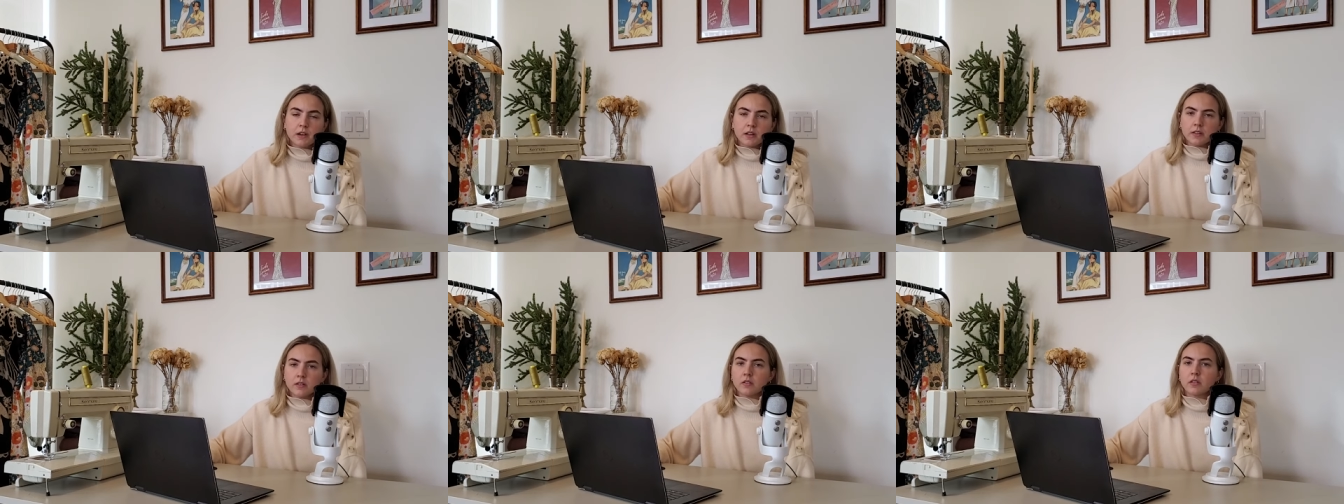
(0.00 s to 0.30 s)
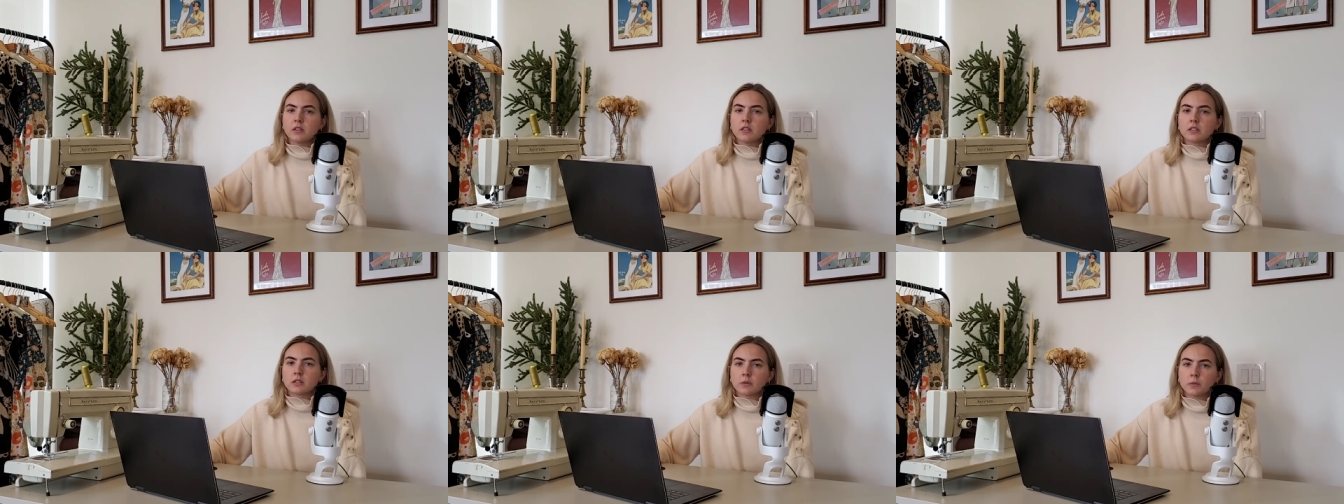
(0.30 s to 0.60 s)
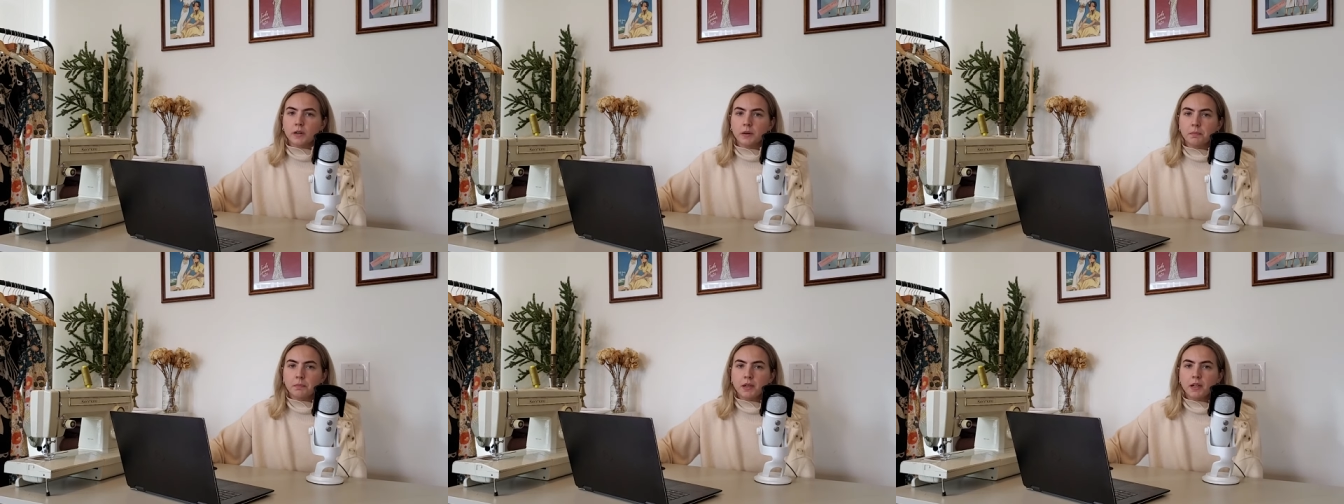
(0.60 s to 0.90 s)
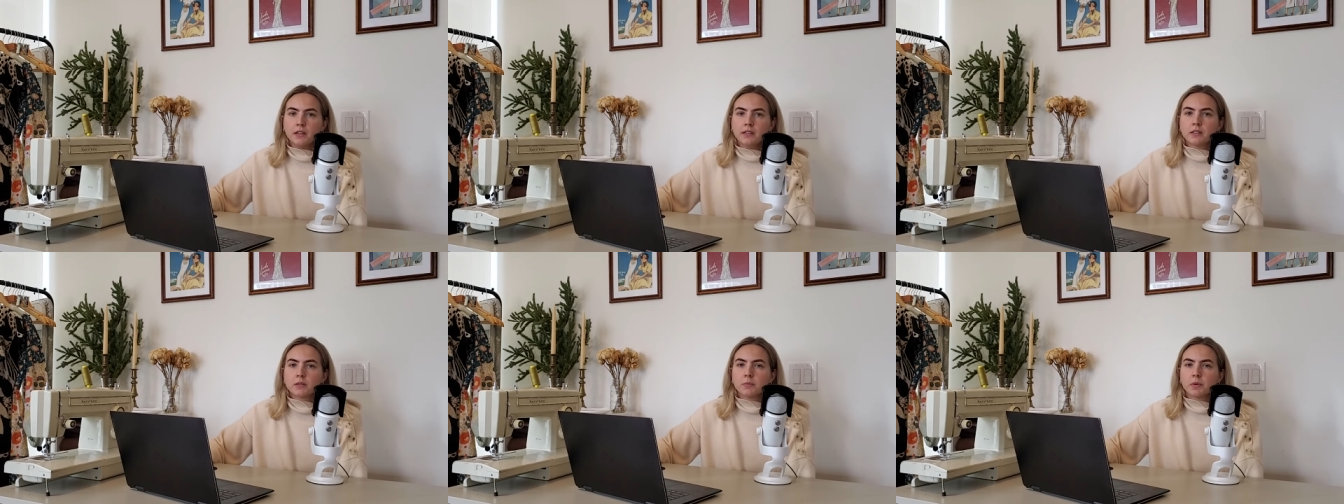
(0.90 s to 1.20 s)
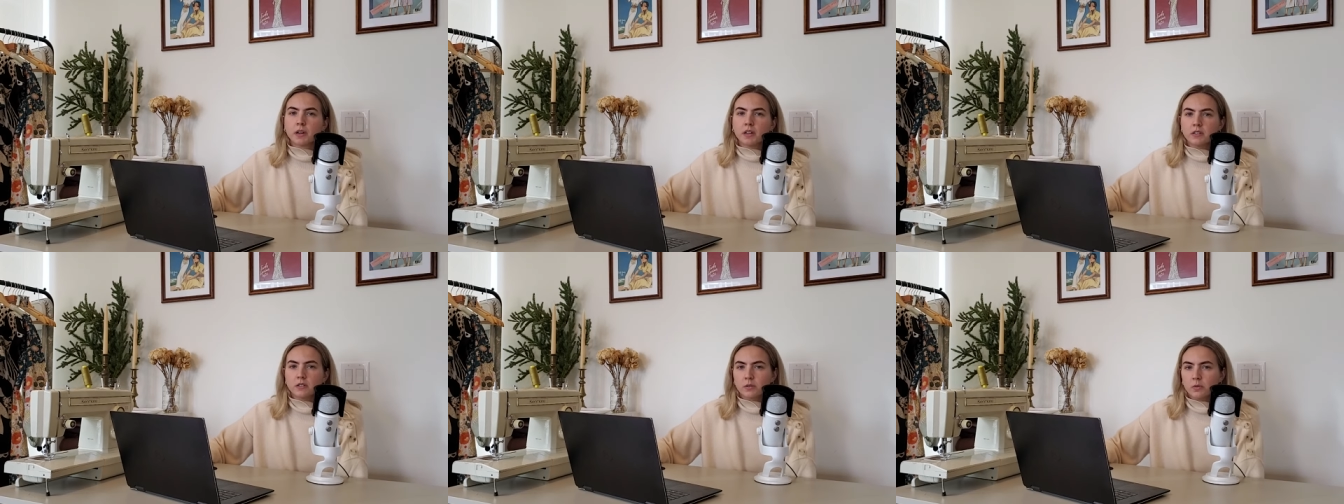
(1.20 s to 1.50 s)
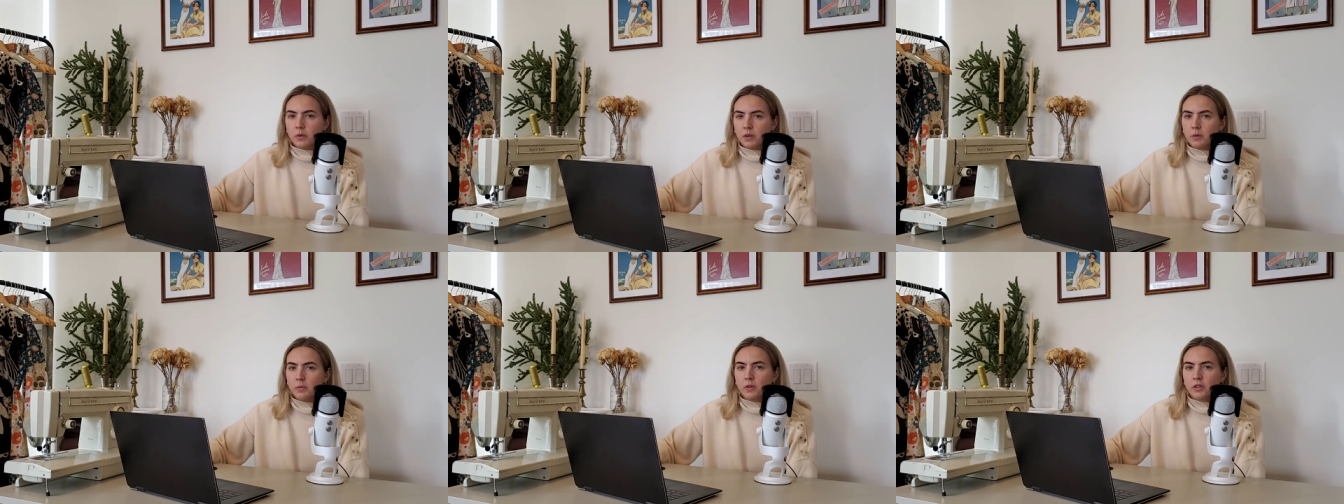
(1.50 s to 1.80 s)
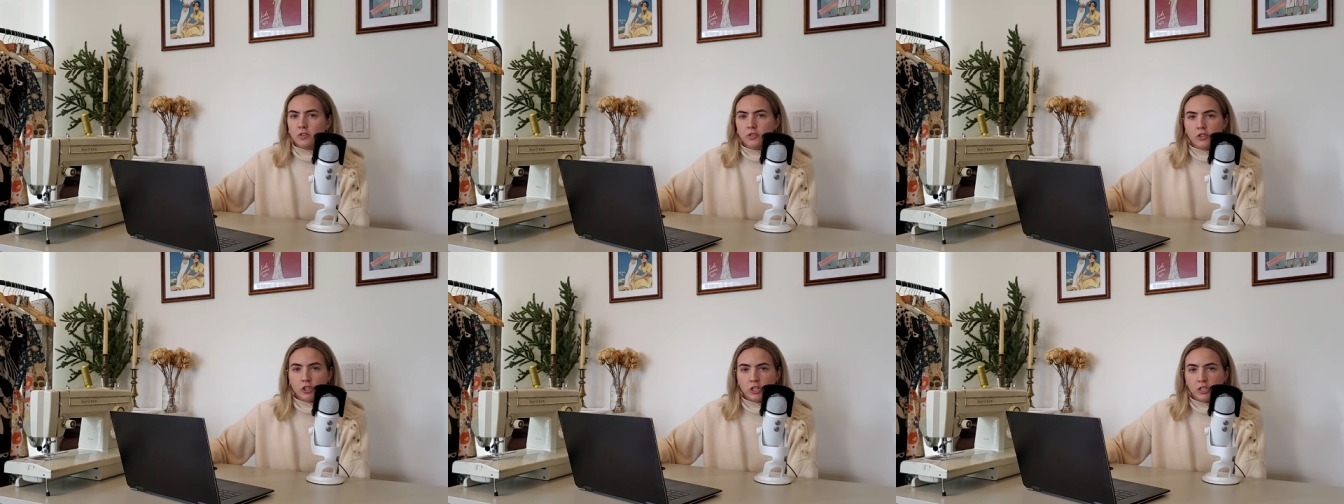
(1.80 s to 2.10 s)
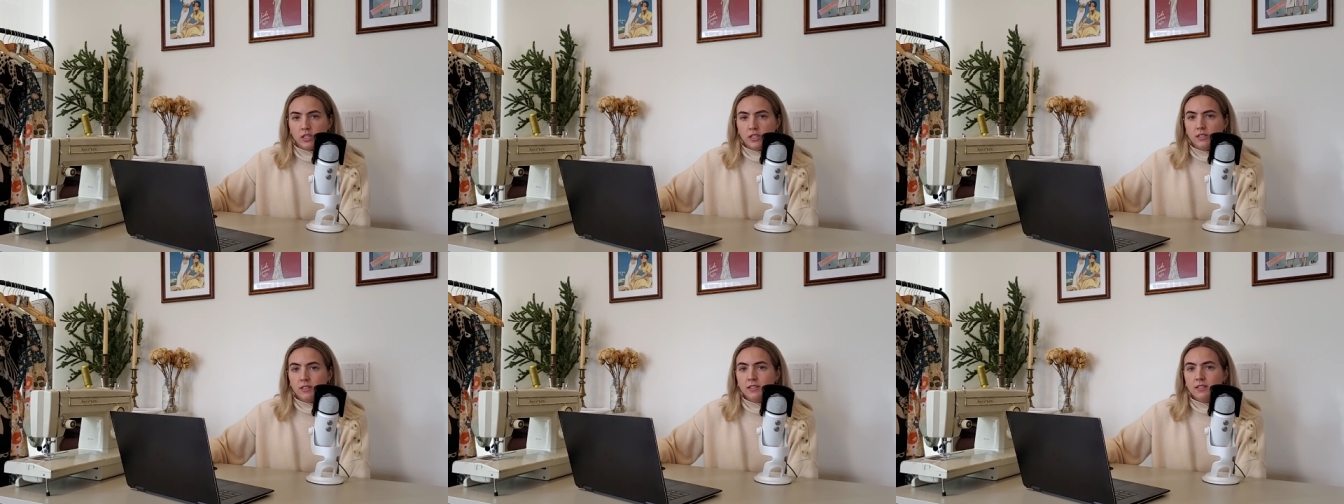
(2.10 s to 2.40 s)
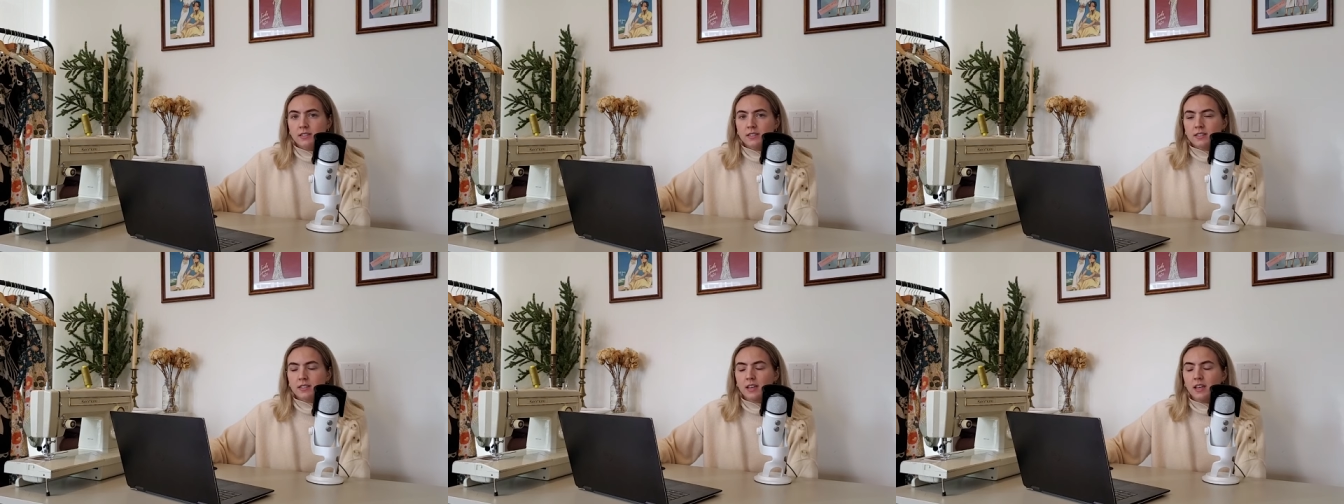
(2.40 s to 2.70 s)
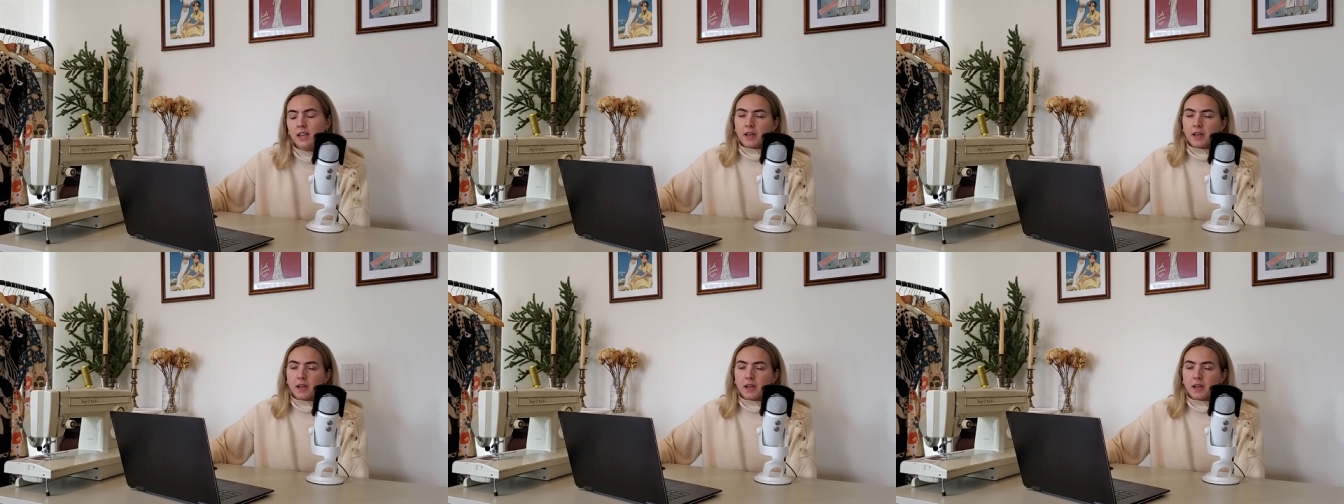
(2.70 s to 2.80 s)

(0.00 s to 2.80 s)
other than sweatpants, but I don't want to wear jeans.